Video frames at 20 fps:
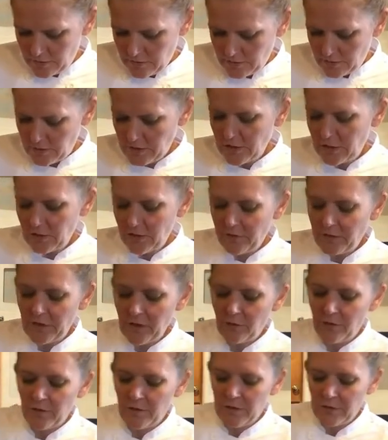until you've
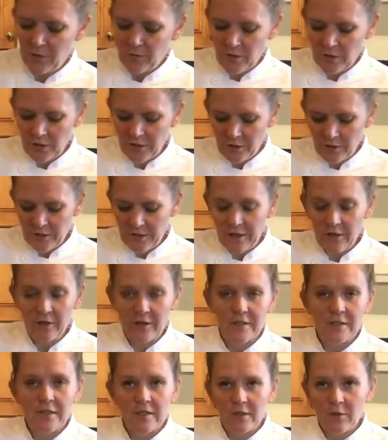done this with all your
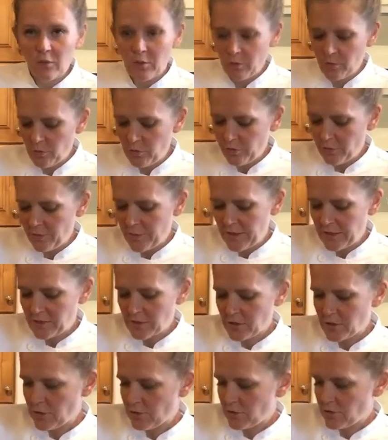carrots. And then we'll move them on
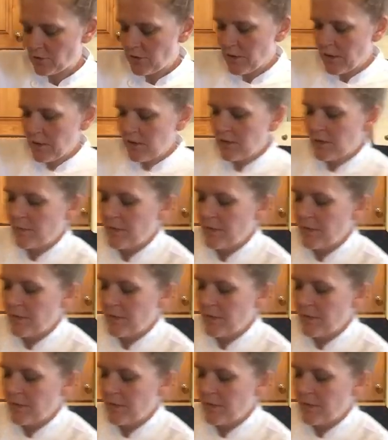to the